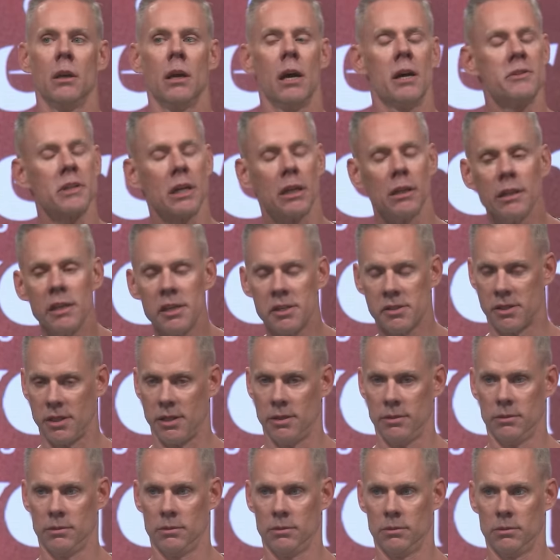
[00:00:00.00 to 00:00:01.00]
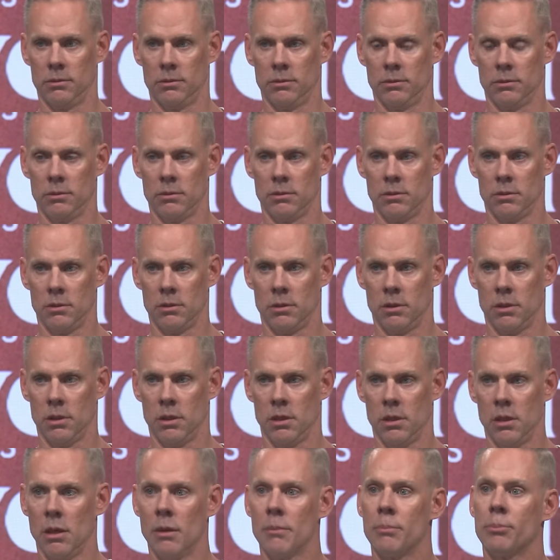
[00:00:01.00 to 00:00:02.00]
was like, listen,
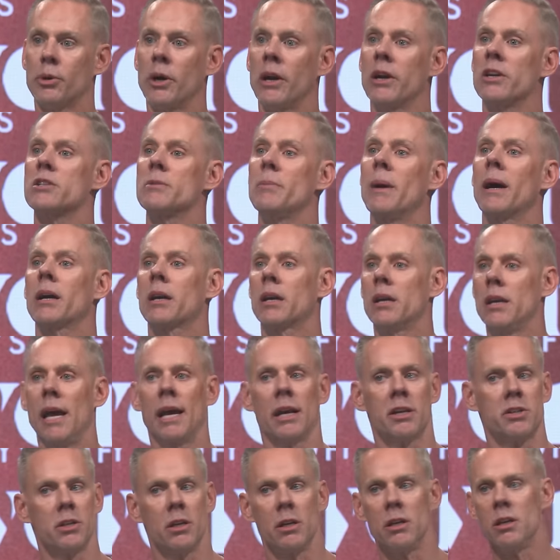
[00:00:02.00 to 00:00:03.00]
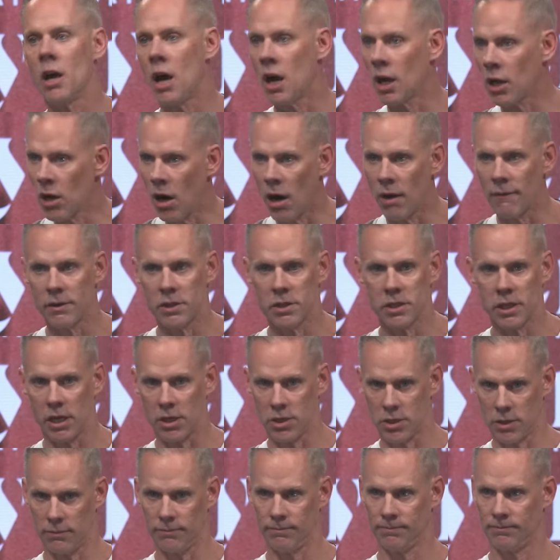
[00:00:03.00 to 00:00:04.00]
prayer's about connection, not
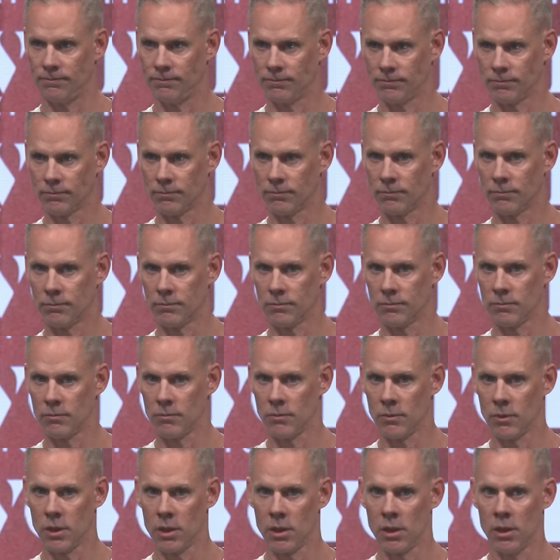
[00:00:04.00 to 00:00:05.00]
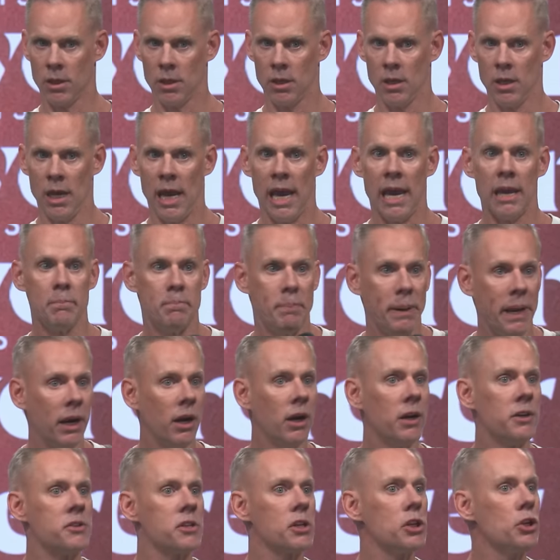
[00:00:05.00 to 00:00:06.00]
conversation. And
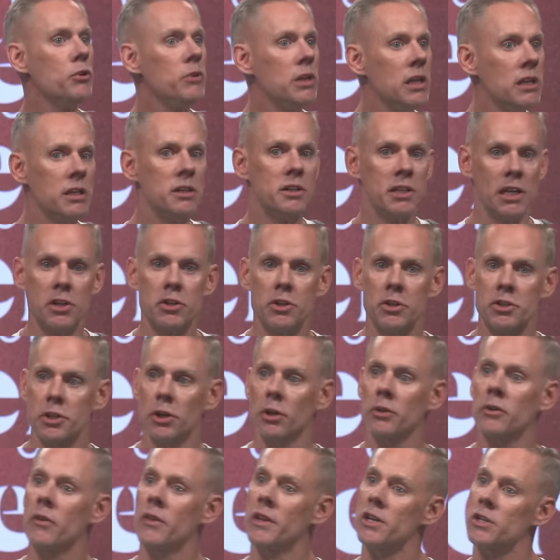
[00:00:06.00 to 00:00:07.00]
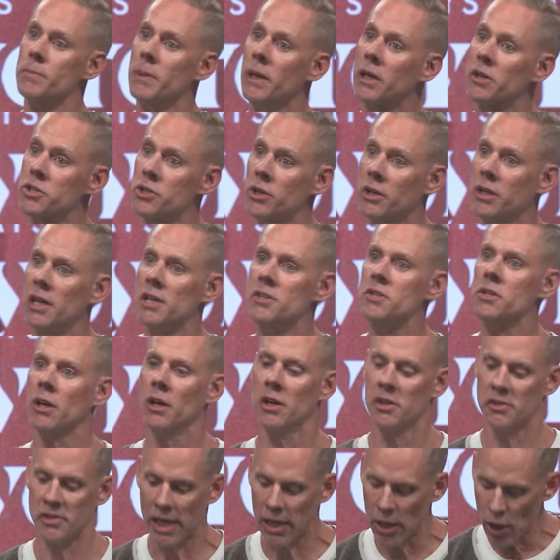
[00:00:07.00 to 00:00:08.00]
parents, you need to teach your children this because your kids are going
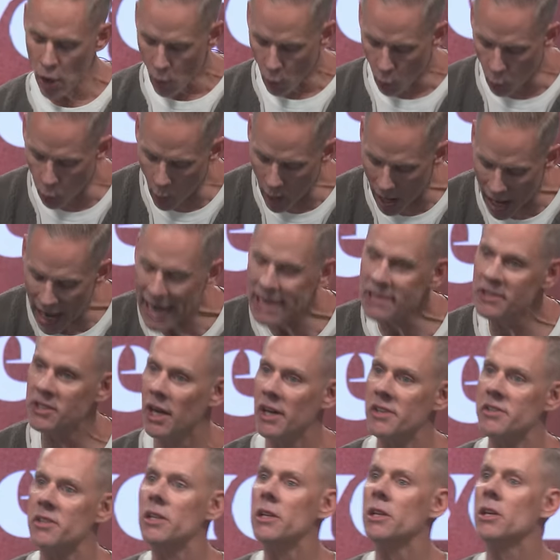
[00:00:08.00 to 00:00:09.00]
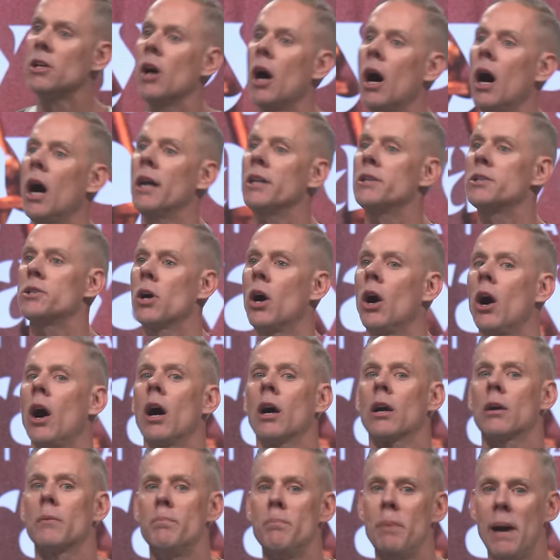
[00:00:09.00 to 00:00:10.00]
to say, why doesn't God
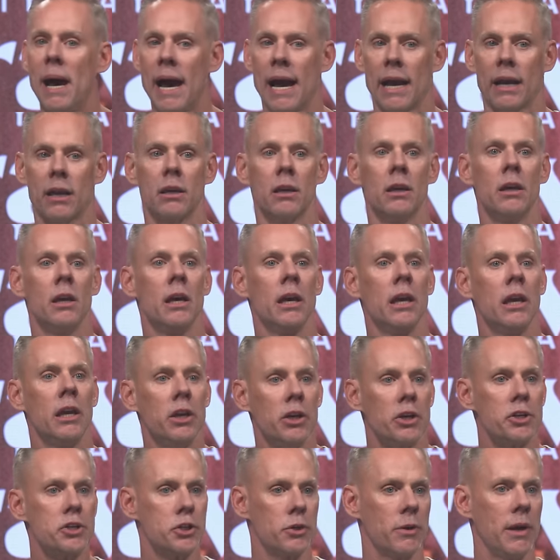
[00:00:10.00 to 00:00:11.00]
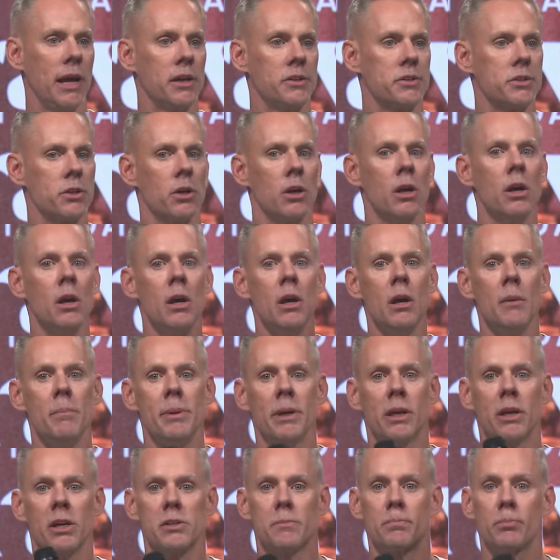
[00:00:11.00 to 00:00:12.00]
talk back? Here's your answer
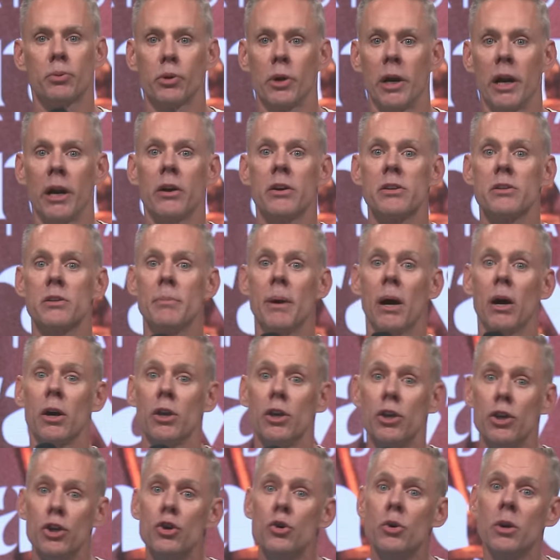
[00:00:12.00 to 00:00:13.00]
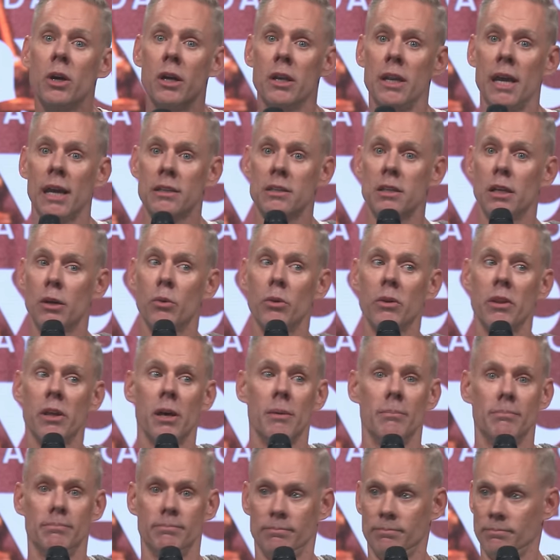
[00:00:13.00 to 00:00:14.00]
because prayer is about you connecting with
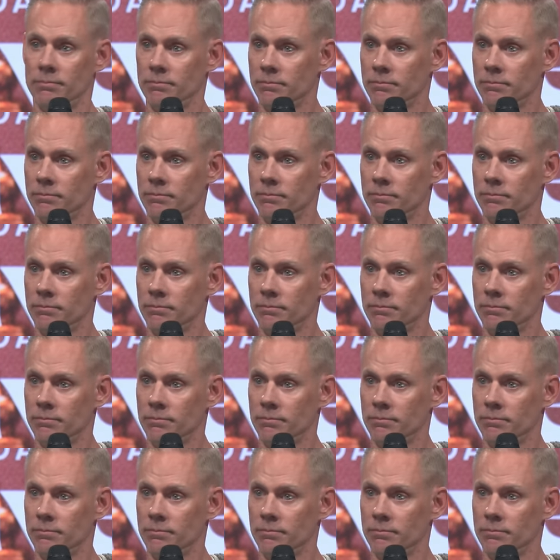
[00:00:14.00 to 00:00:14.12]
Him.